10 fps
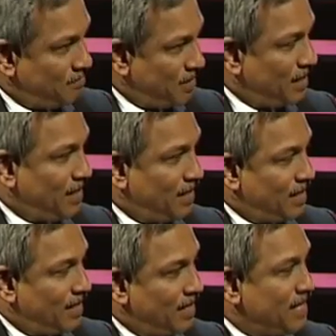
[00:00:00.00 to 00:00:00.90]
Sri
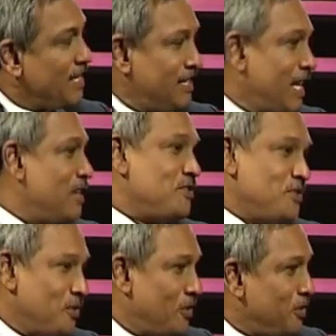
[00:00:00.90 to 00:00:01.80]
Lanka, there is
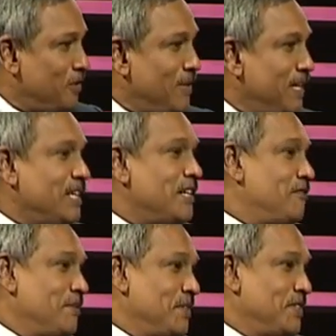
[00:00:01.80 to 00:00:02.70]
no automatic
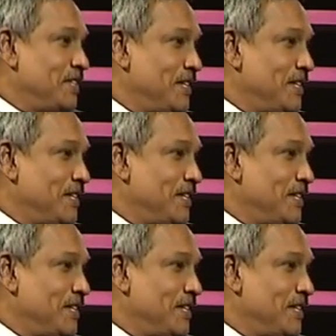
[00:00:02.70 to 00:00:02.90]
confirmation.